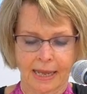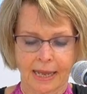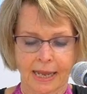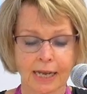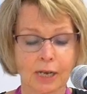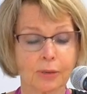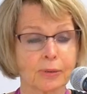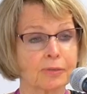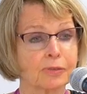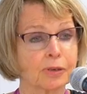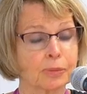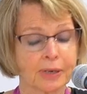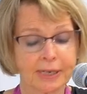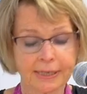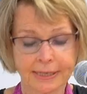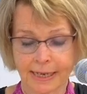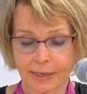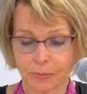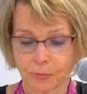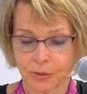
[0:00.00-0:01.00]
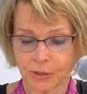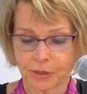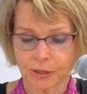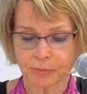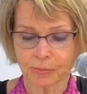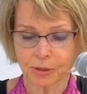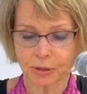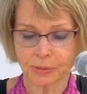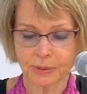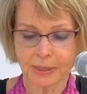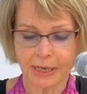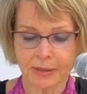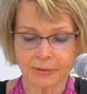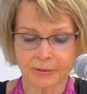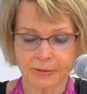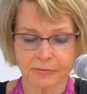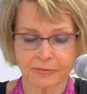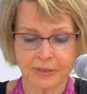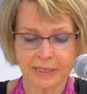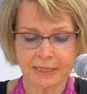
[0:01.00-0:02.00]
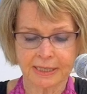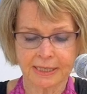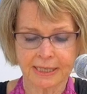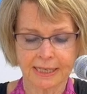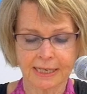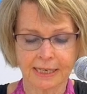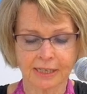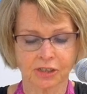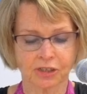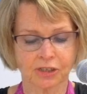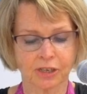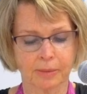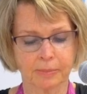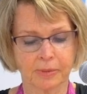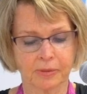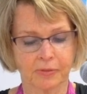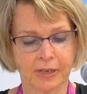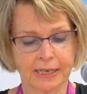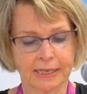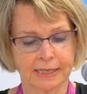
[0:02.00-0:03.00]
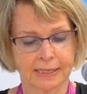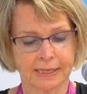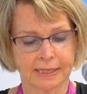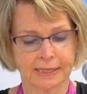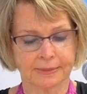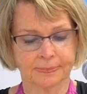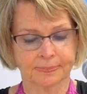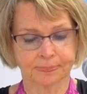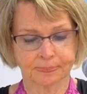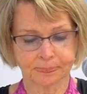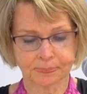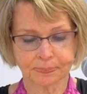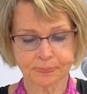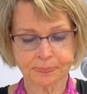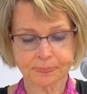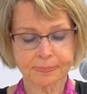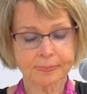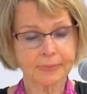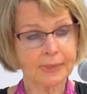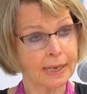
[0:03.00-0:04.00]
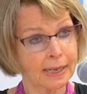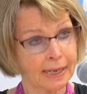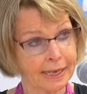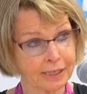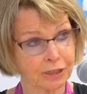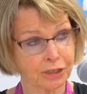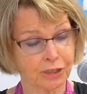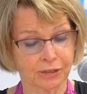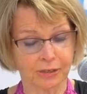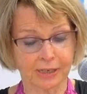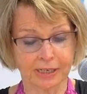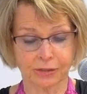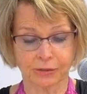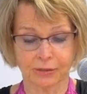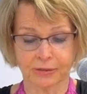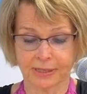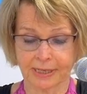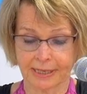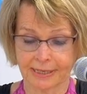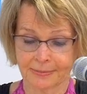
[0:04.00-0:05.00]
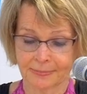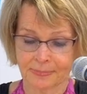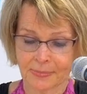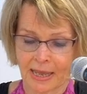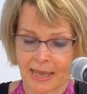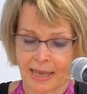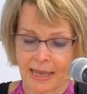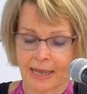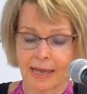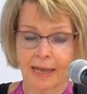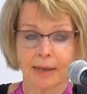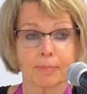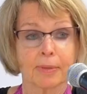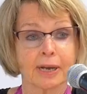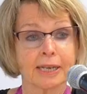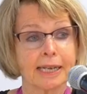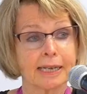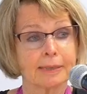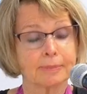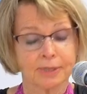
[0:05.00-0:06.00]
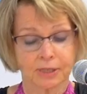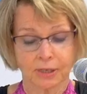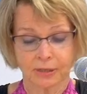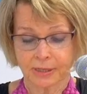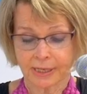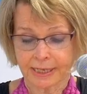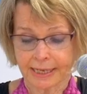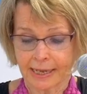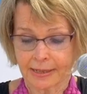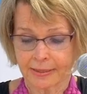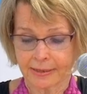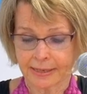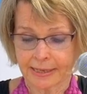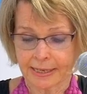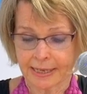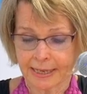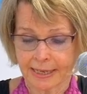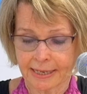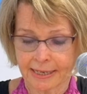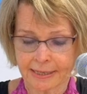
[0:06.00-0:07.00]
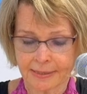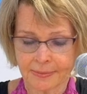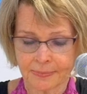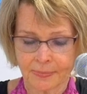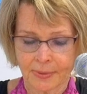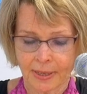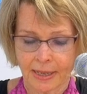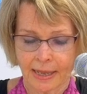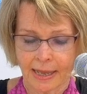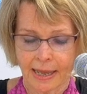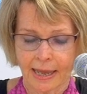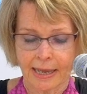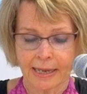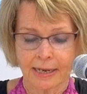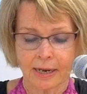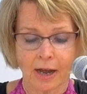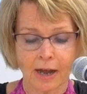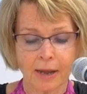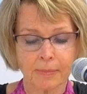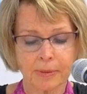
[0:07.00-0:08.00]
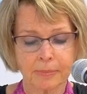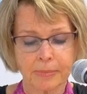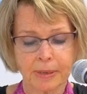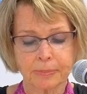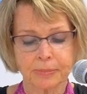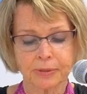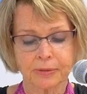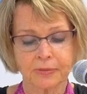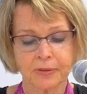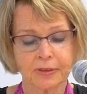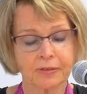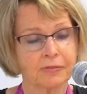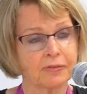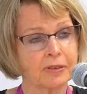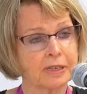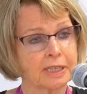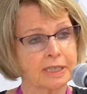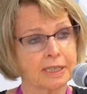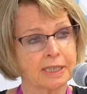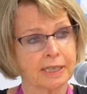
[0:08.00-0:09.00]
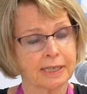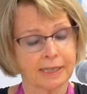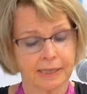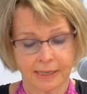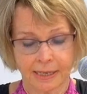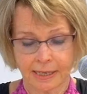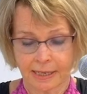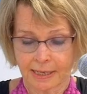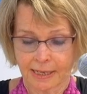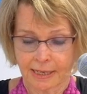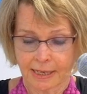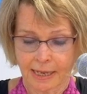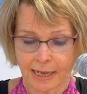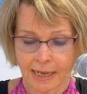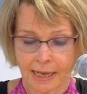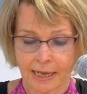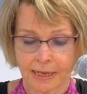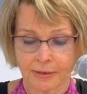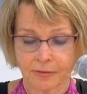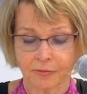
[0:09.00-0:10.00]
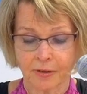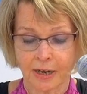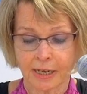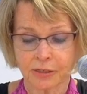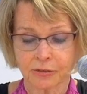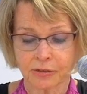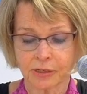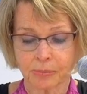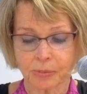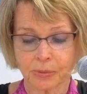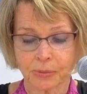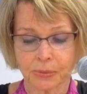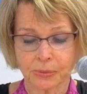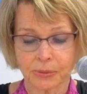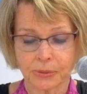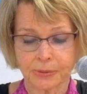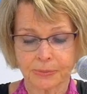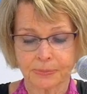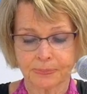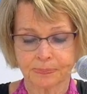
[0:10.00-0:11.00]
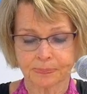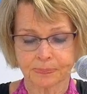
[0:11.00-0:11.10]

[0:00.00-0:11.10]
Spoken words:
Hello, everyone, and welcome to another Affinity lunchtime event. Lecture, I should say. My name's Dr. Cathy Ahare, and I'm a member of the Affinity Advisory Board.